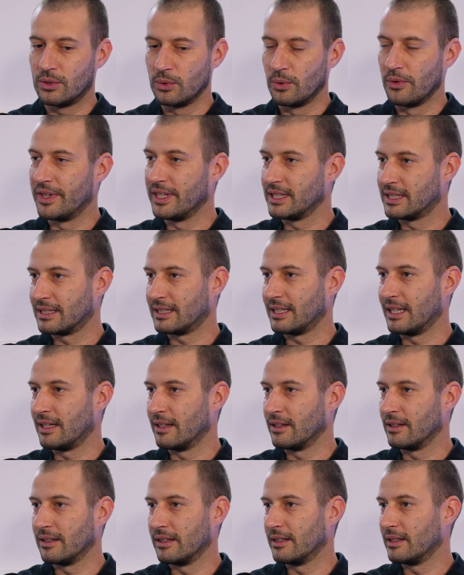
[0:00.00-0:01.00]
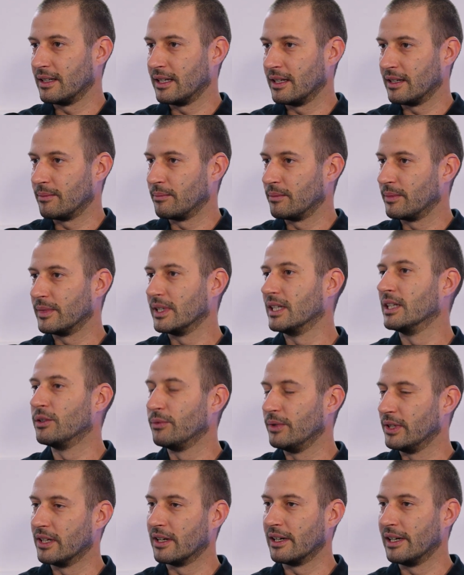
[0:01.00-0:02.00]
do this then
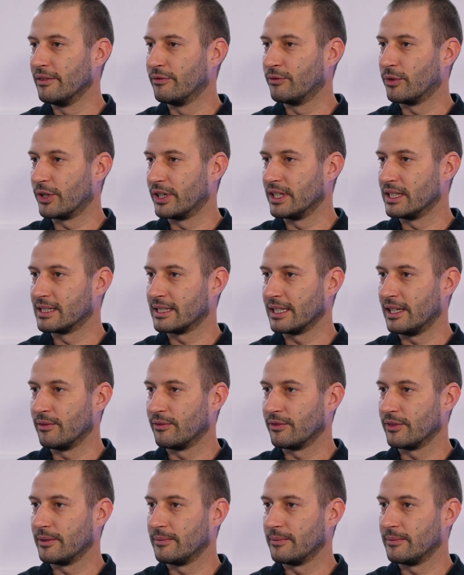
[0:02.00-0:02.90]
individually for itself.